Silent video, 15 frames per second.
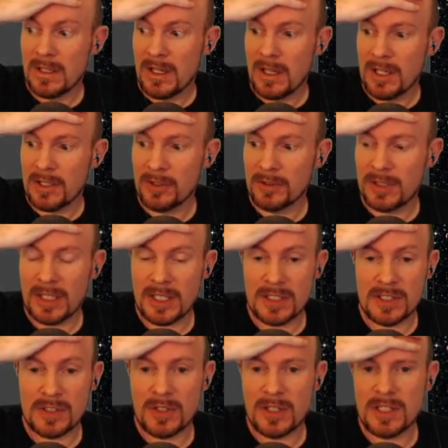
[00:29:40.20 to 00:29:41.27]
I don't think it's
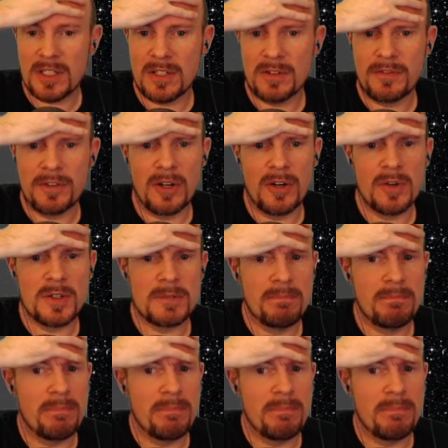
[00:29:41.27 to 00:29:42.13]
as good as either of those,